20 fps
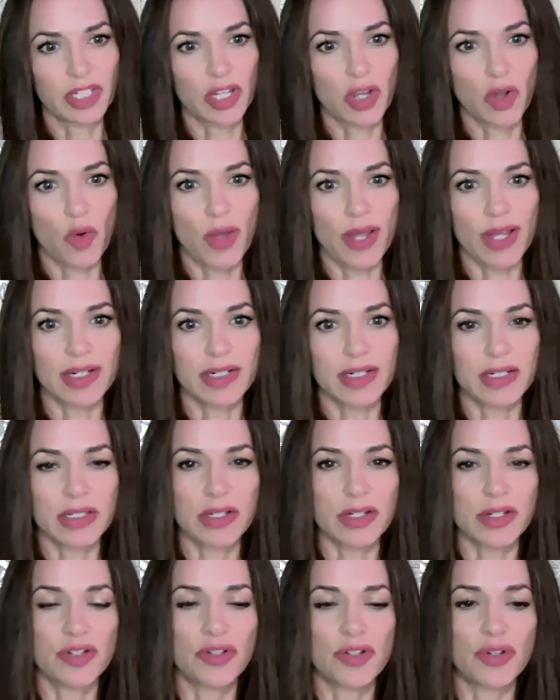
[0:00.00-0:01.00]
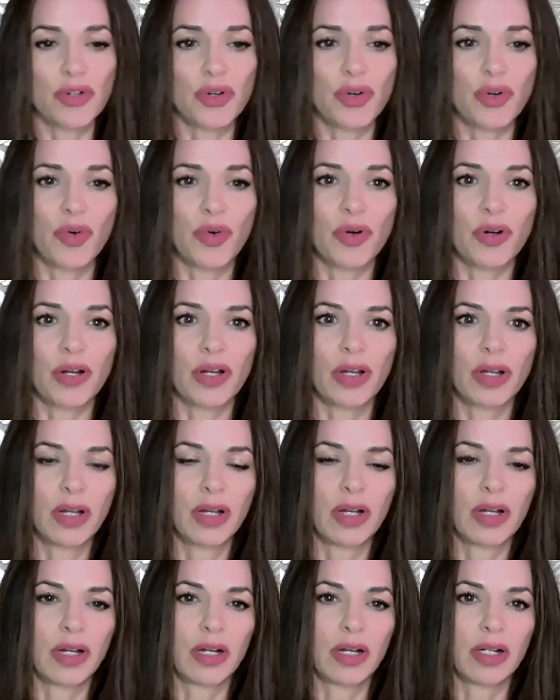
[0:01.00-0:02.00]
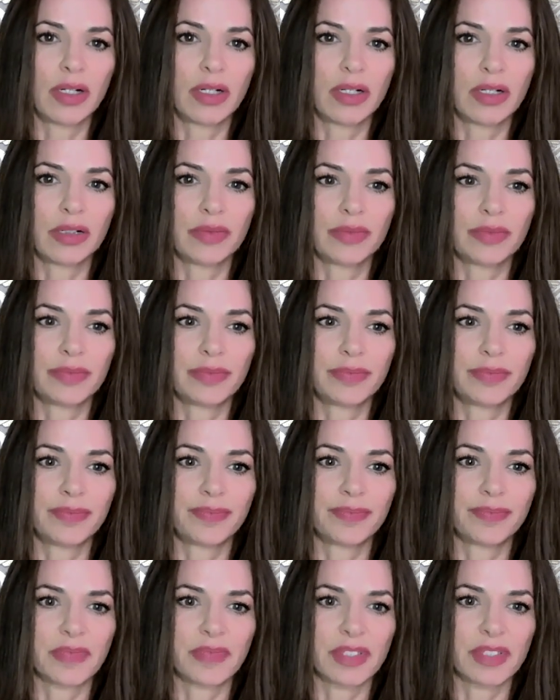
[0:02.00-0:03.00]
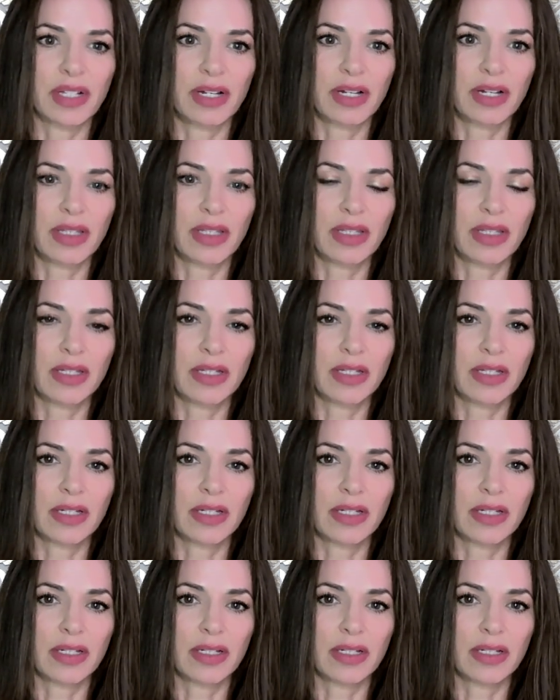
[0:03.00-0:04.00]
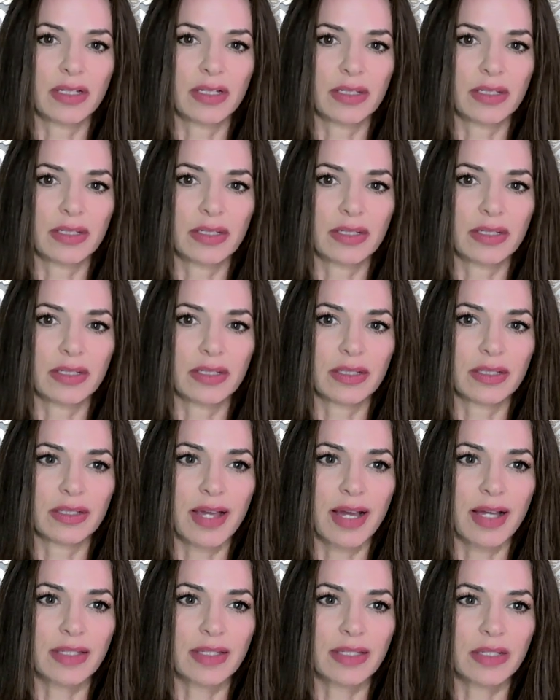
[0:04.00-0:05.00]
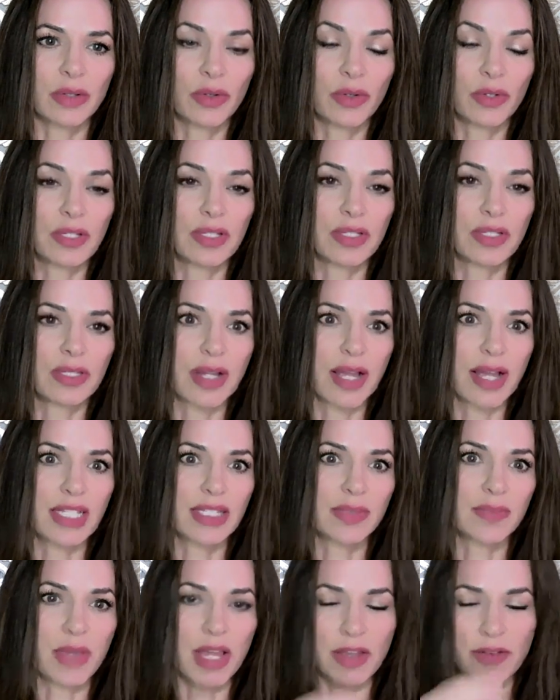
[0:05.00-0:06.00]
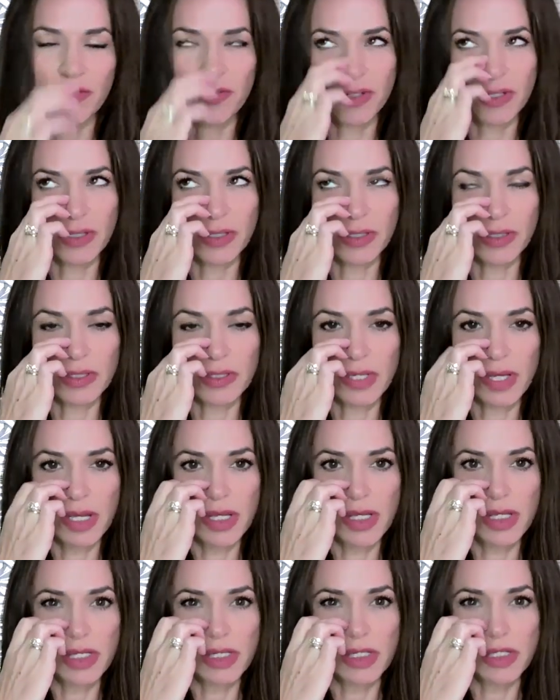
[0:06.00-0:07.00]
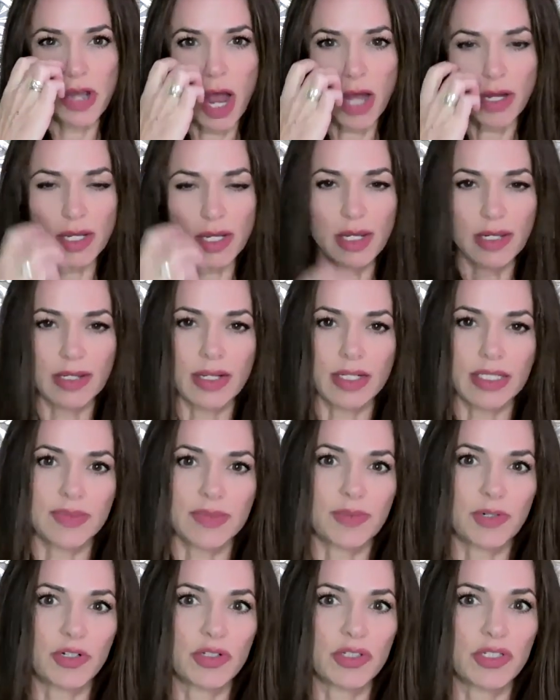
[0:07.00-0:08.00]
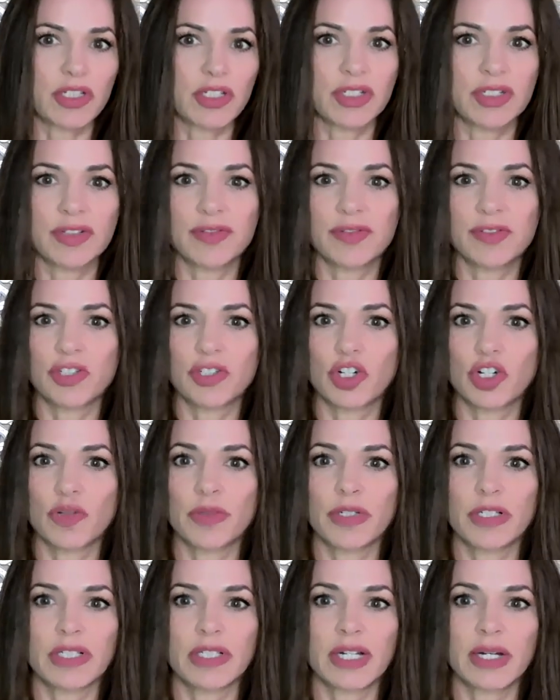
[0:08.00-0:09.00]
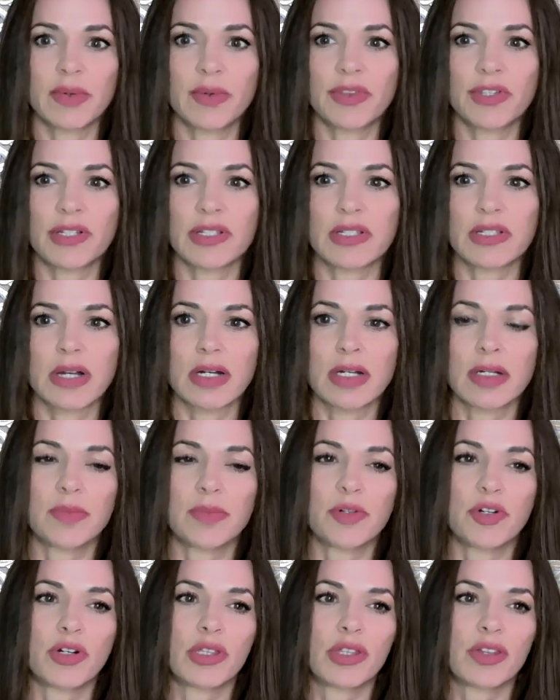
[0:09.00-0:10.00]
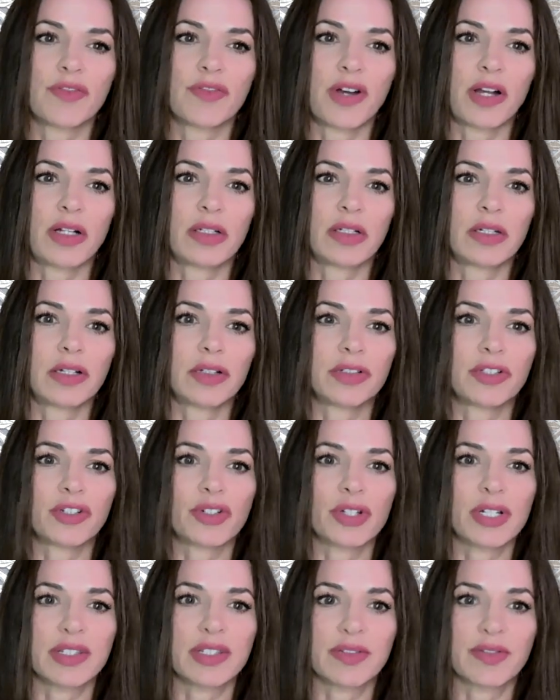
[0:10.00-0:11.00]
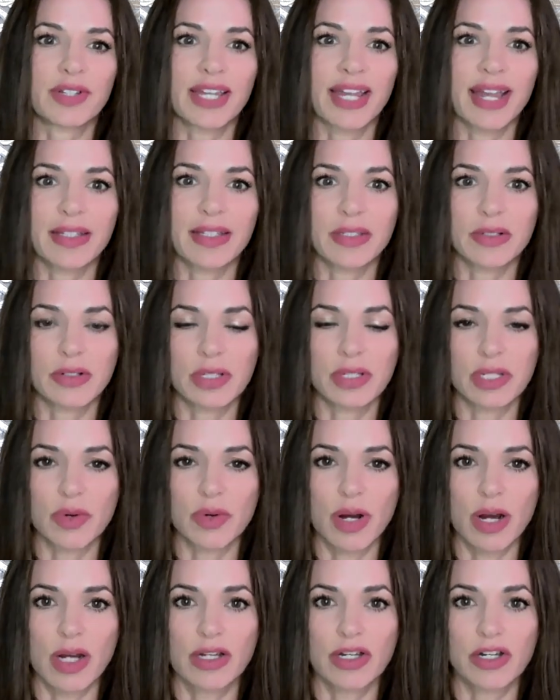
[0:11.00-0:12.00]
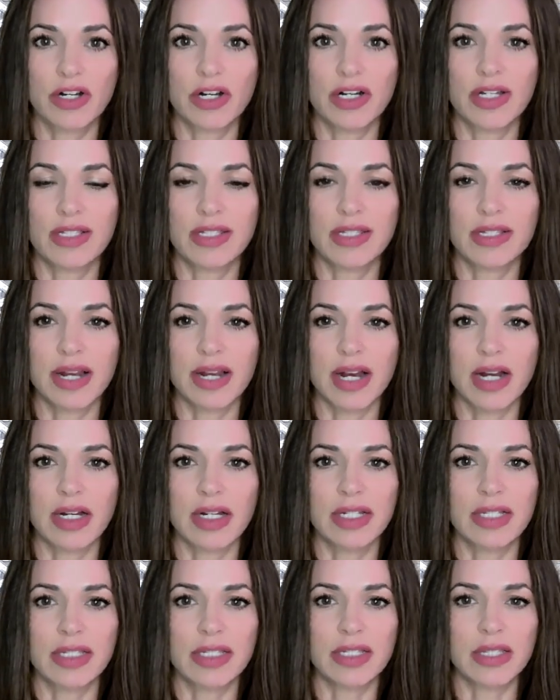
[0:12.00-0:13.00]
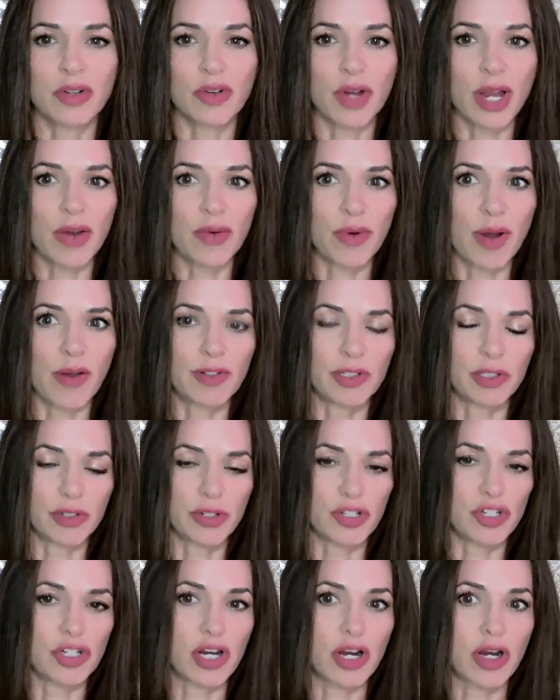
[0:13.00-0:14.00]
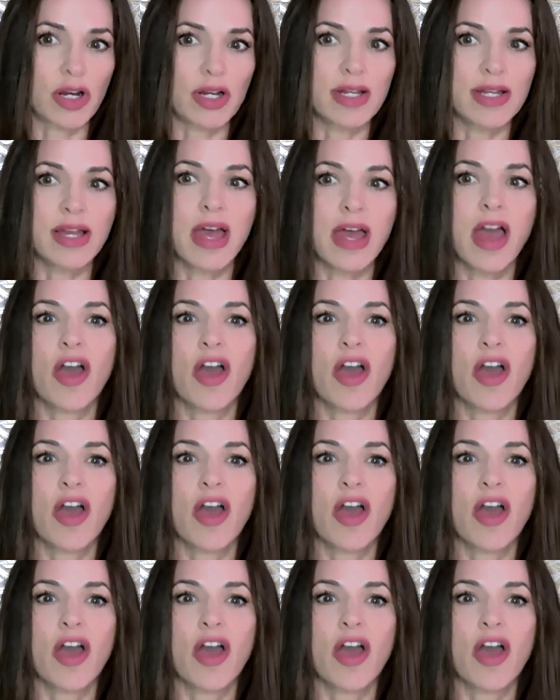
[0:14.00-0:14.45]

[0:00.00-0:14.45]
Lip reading: going to the new. And then, yeah, so these days may feel shocking, explosive, turbulent, with the sun and moon at the final degrees of Cancer square Uranus and Aries, the great revolutionary.